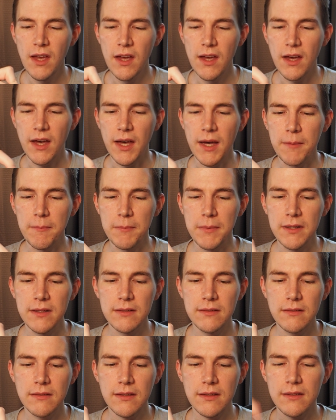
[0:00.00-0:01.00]

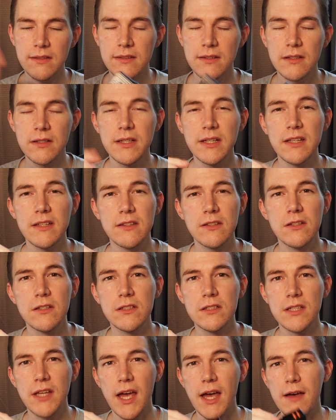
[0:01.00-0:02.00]
But still, it is
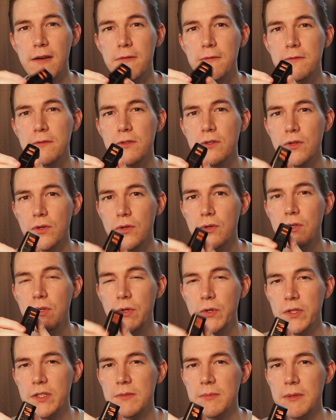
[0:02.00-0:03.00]
good to have two
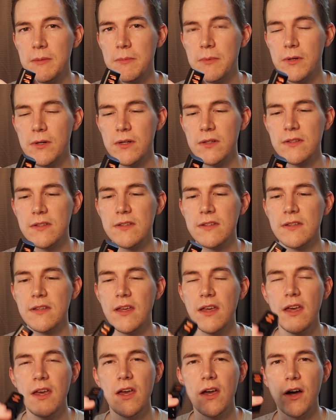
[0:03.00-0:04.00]
USB ports
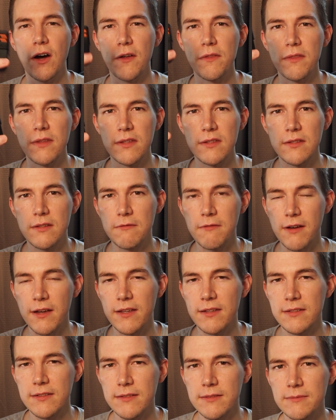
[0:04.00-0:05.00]
on this
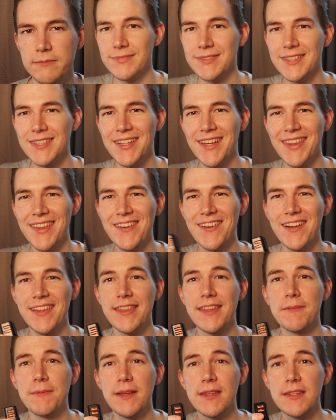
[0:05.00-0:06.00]
device. So another great
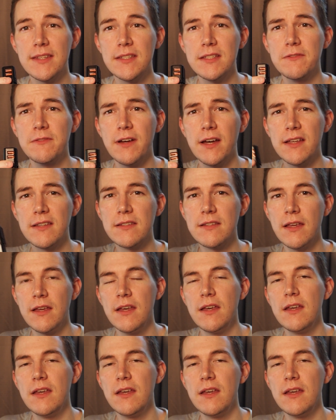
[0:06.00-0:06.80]
thing about this device